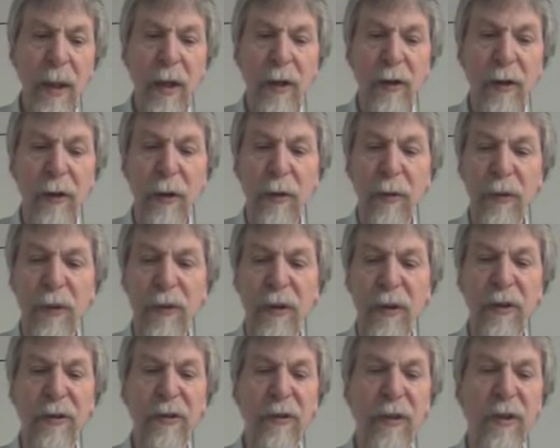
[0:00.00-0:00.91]
So
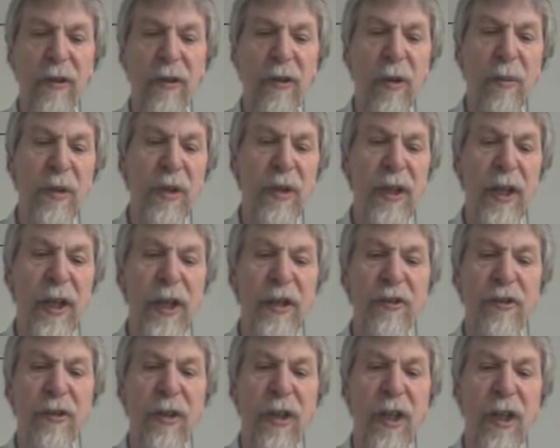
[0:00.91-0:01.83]
this
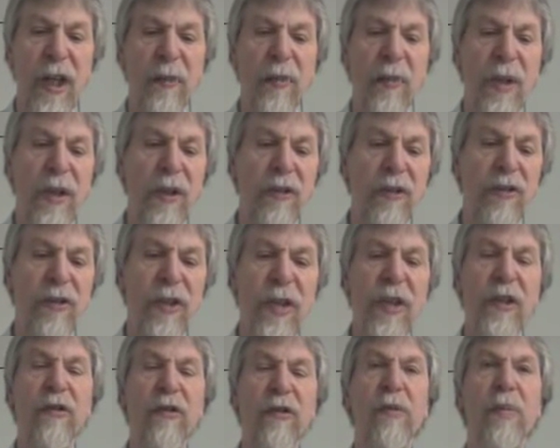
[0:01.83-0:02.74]
communication can be
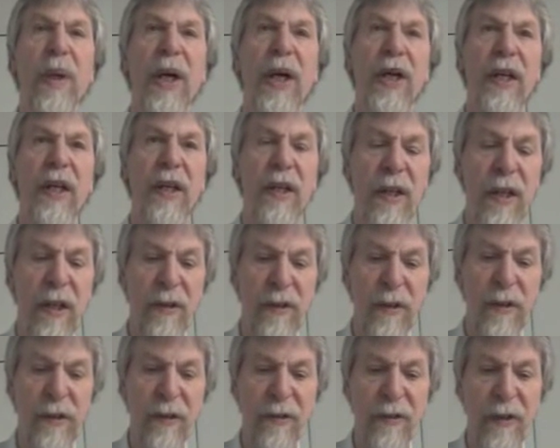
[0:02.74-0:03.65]
achieved by
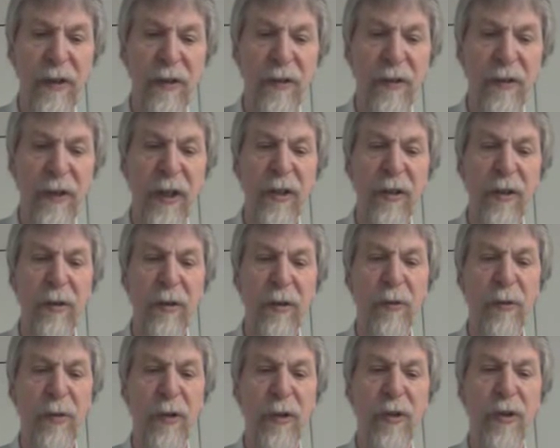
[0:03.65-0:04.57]
this standard
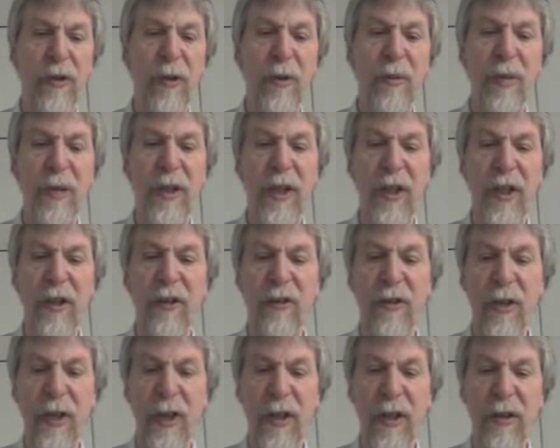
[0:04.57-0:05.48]
for
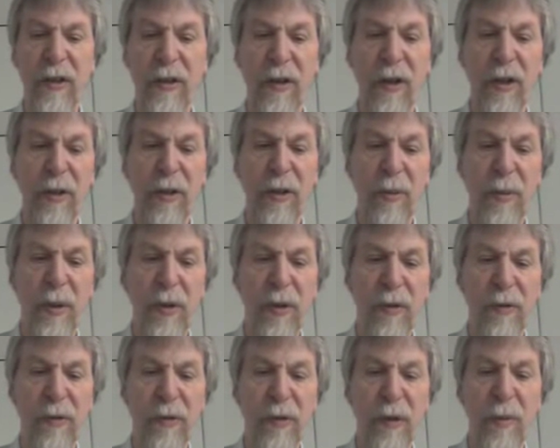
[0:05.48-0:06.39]
communication in the
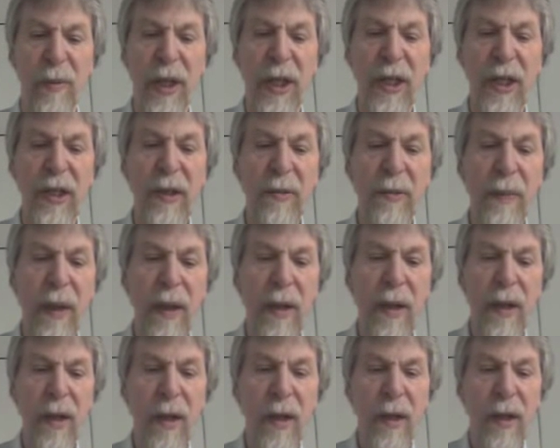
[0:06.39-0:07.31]
automotive domain.
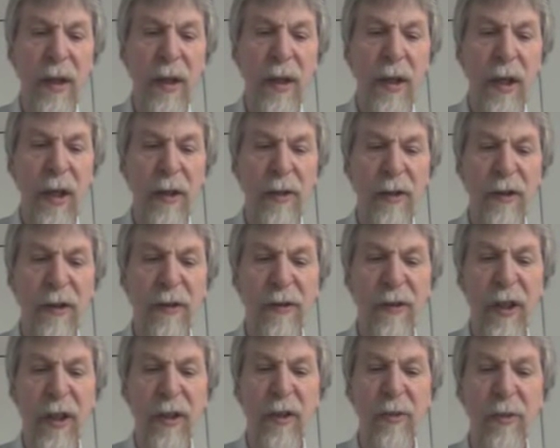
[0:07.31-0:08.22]
The
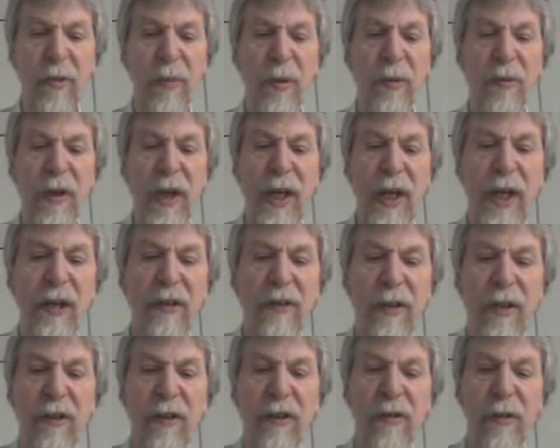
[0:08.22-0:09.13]
standard
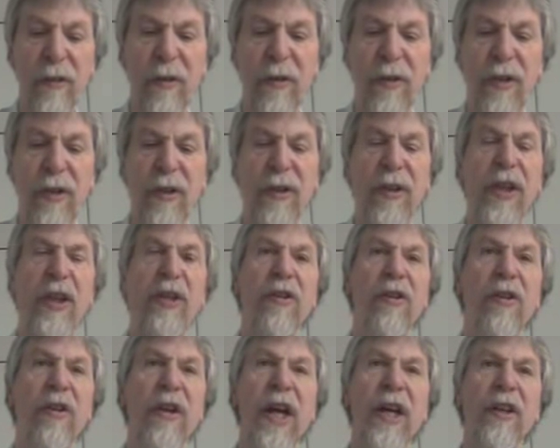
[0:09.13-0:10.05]
provides a so-called
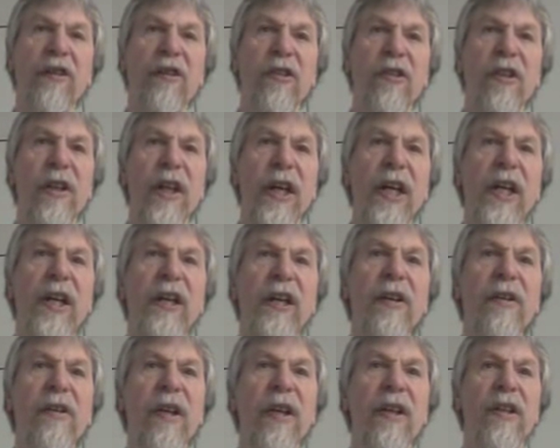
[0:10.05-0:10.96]
interaction
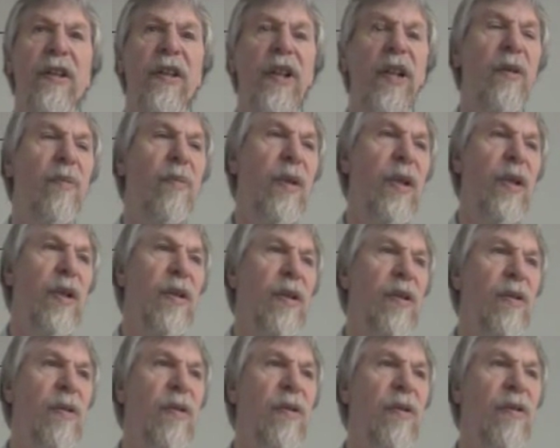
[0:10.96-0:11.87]
layer that can be
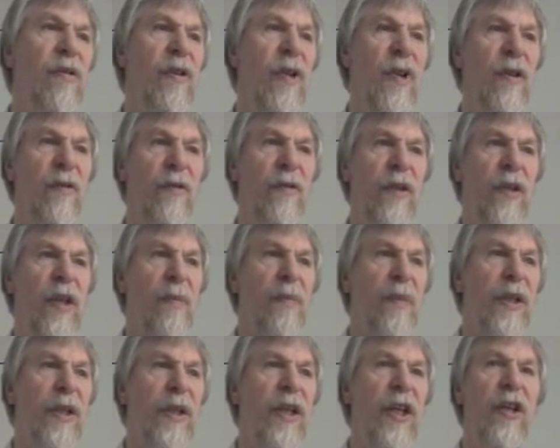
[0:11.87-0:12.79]
used if an
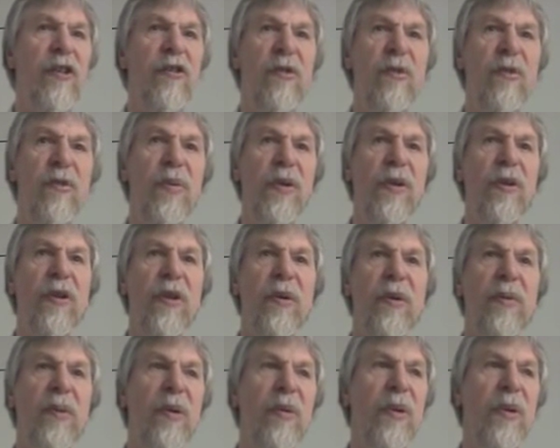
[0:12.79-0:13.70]
application
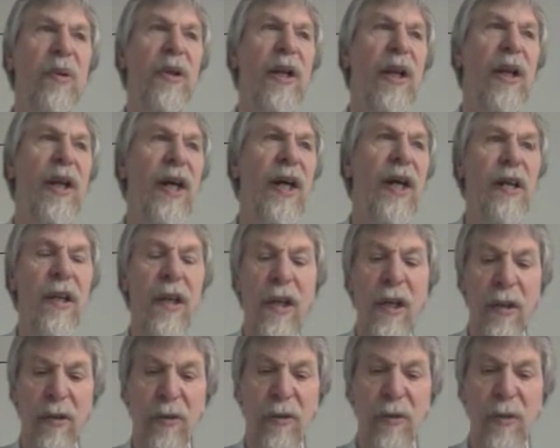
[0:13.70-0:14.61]
programmer would like
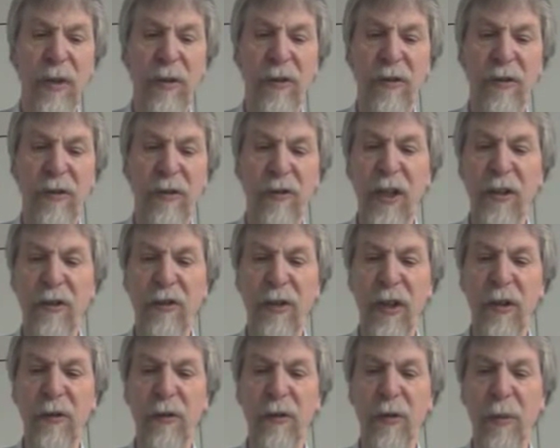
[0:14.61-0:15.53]
to exchange
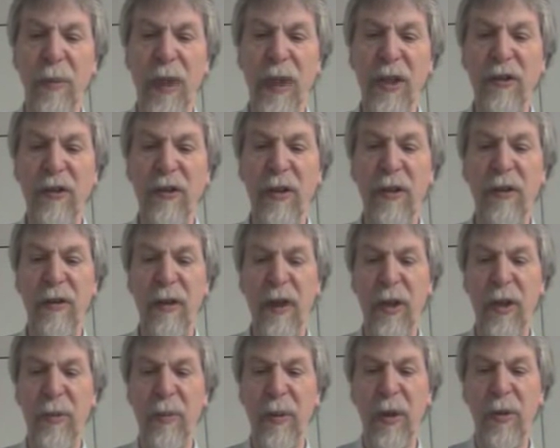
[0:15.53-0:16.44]
information
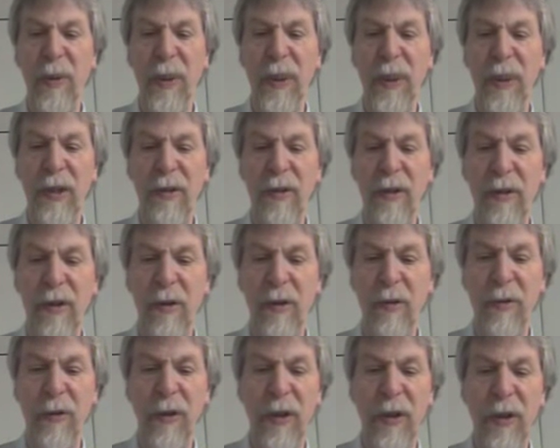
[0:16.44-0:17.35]
there between the
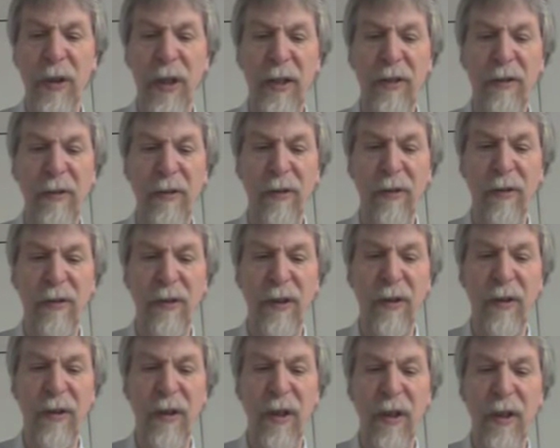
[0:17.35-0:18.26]
different EXUs
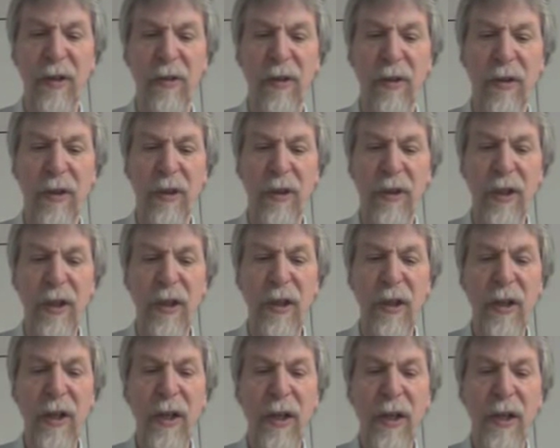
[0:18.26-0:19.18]
in a car.
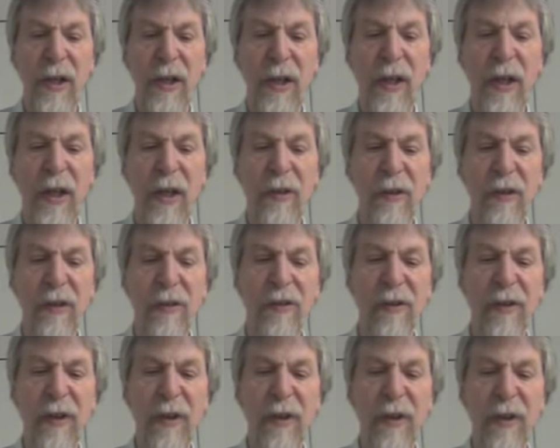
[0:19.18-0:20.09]

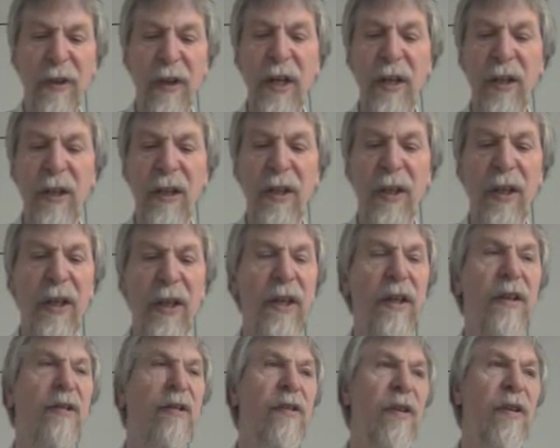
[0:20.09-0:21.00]
This layer
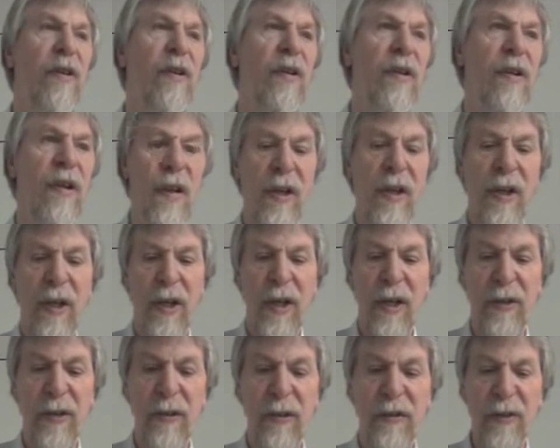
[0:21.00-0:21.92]
is
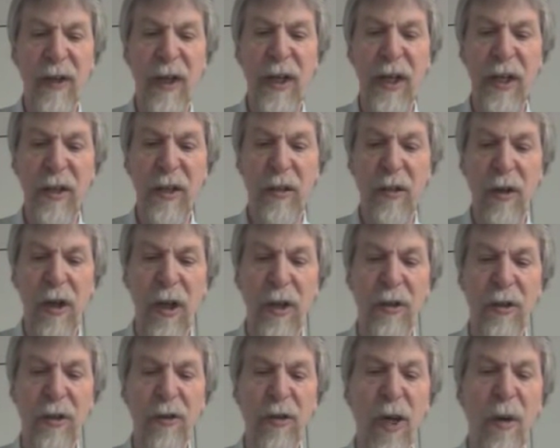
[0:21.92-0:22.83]
designed
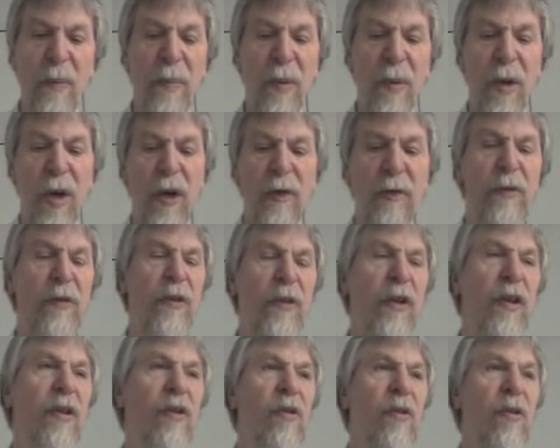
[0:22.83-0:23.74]
on top of
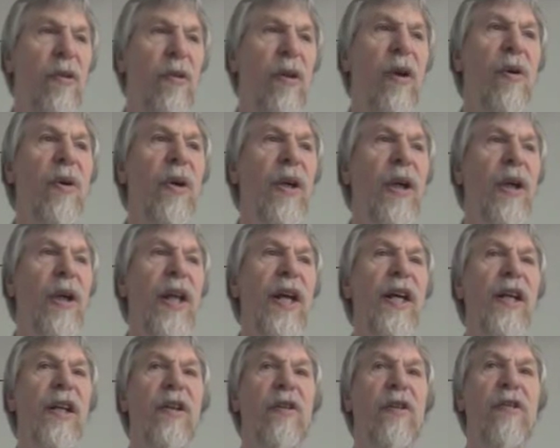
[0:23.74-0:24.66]
two lower
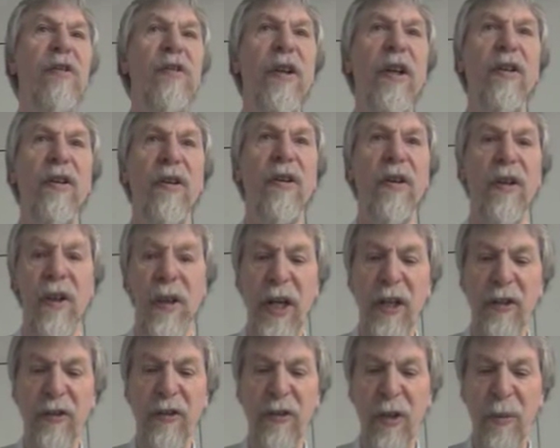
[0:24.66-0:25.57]
layers that are
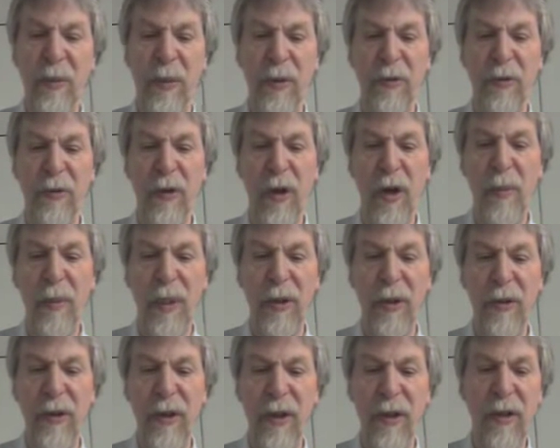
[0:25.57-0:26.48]
actually
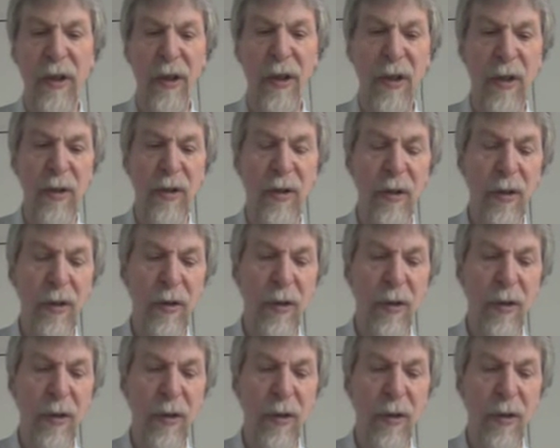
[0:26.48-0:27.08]
performing the